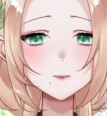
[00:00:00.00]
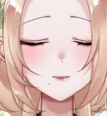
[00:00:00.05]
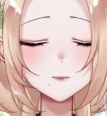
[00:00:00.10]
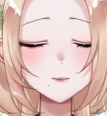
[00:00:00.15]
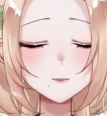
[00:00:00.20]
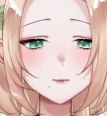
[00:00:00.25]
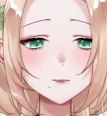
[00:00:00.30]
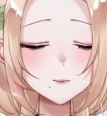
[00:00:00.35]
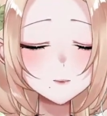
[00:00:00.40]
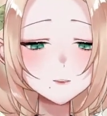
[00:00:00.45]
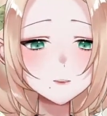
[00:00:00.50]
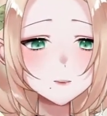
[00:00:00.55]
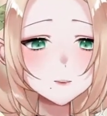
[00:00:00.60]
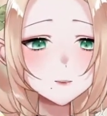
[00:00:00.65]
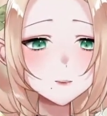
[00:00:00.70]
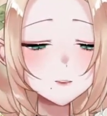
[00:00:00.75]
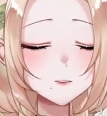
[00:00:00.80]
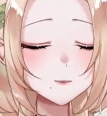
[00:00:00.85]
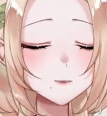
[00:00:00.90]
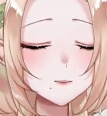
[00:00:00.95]
two
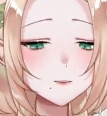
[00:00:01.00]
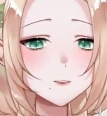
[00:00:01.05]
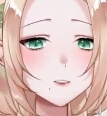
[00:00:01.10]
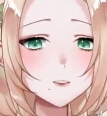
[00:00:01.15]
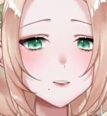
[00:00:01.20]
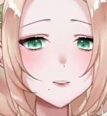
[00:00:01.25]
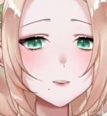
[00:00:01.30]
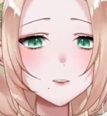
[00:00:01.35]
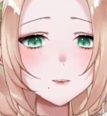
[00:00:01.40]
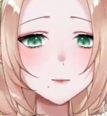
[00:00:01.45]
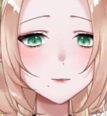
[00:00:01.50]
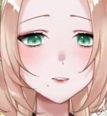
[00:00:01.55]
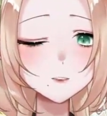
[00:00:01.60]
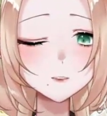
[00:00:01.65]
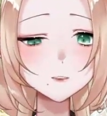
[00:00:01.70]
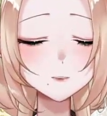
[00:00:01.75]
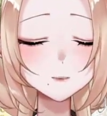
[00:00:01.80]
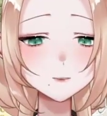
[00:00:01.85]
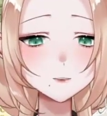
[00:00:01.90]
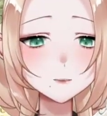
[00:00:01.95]
materials, they're very
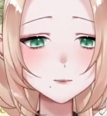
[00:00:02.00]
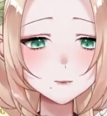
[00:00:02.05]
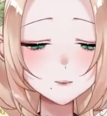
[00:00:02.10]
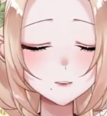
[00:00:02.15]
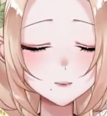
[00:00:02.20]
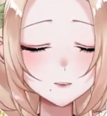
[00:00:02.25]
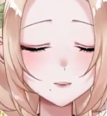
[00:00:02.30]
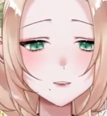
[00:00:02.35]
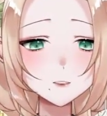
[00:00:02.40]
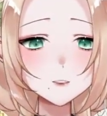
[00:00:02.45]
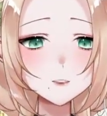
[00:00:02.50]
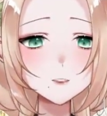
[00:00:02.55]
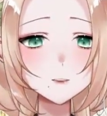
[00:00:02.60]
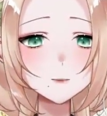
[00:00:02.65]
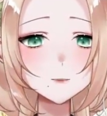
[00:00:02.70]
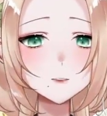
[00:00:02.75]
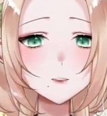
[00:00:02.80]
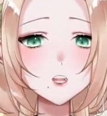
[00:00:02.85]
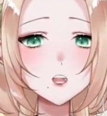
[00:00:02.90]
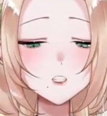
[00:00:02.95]
easily broken.
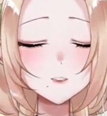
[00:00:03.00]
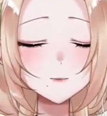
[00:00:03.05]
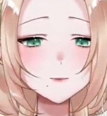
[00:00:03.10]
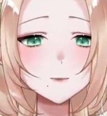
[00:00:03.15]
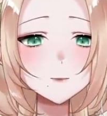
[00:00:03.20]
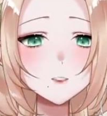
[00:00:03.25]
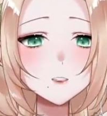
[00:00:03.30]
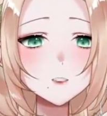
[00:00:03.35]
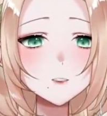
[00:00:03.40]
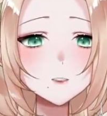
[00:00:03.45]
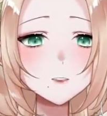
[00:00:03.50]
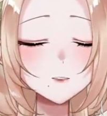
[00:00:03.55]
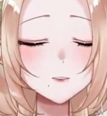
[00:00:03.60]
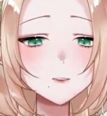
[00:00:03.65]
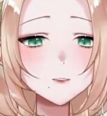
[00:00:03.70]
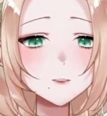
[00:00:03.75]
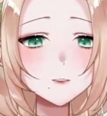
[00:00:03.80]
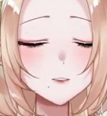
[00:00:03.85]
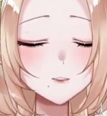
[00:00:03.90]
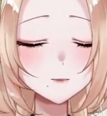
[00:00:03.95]
If you have like
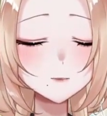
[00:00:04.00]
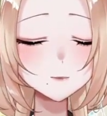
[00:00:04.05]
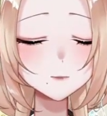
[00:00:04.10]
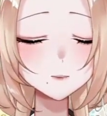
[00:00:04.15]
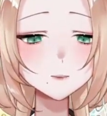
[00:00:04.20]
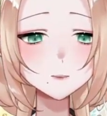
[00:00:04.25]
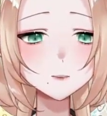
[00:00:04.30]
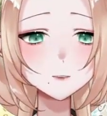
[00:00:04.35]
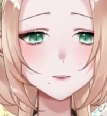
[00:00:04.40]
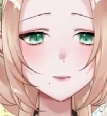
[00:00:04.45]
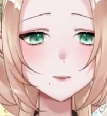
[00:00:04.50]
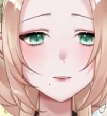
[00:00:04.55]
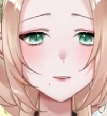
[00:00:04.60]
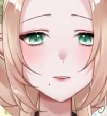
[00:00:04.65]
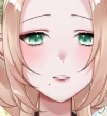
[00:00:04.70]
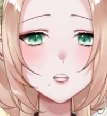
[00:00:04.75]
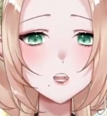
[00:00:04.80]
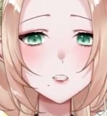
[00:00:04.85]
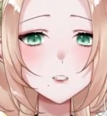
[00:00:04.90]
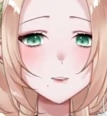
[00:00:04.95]
chips on the
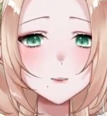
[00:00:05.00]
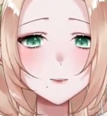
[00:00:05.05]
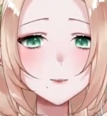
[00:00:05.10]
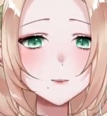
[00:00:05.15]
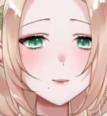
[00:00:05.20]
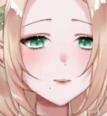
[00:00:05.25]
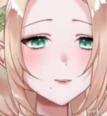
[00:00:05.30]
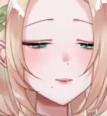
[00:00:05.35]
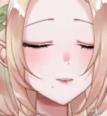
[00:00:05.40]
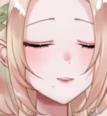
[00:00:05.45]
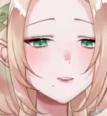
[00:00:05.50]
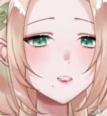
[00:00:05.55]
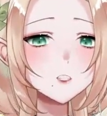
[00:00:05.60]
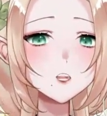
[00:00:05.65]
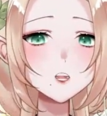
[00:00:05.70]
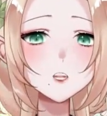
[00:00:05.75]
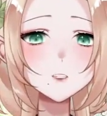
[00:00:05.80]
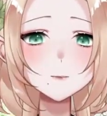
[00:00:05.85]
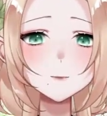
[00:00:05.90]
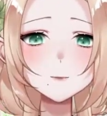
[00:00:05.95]
side,
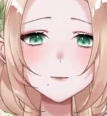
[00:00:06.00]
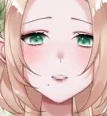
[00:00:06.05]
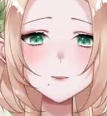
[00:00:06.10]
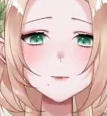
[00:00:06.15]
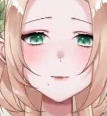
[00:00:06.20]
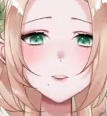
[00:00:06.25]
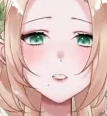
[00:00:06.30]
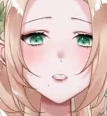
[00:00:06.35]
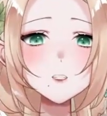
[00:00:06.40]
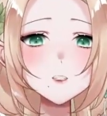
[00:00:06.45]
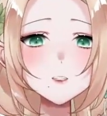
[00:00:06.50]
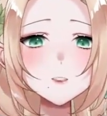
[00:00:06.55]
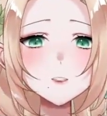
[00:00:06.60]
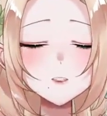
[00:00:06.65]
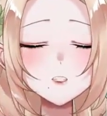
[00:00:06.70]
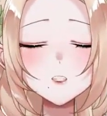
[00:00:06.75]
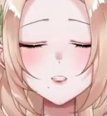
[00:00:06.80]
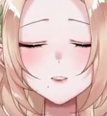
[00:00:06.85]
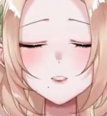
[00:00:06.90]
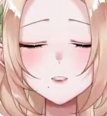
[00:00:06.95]
if
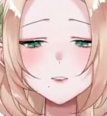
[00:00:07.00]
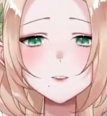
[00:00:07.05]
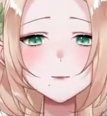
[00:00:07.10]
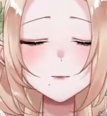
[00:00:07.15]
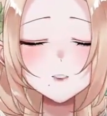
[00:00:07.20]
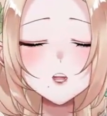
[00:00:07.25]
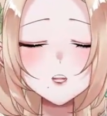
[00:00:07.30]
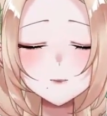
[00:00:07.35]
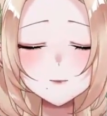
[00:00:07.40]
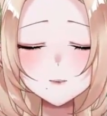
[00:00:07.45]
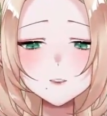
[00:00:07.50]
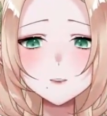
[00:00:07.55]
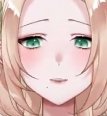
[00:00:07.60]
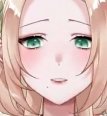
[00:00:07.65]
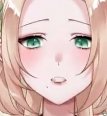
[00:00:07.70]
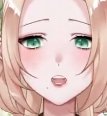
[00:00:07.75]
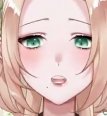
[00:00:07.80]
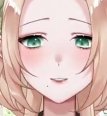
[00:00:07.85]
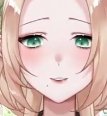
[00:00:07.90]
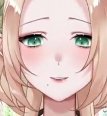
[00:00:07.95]
they have
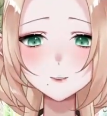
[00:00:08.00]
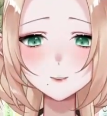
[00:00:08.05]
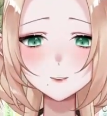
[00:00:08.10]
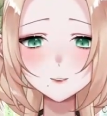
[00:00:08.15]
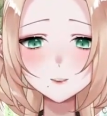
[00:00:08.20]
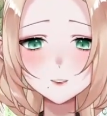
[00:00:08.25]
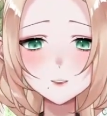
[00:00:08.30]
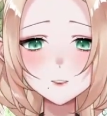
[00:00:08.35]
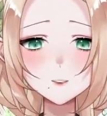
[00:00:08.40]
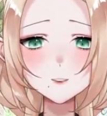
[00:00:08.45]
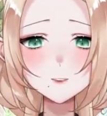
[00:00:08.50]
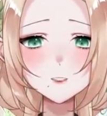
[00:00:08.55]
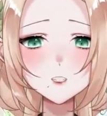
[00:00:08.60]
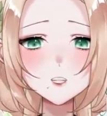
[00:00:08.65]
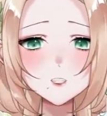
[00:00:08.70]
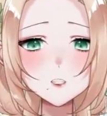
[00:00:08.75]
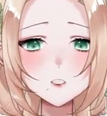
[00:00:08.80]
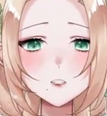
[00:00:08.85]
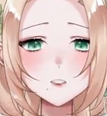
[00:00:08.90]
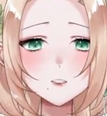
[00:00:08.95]
cracks in
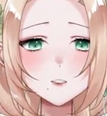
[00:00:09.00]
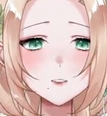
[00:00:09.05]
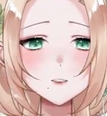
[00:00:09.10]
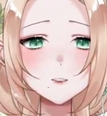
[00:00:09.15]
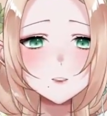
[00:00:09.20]
there,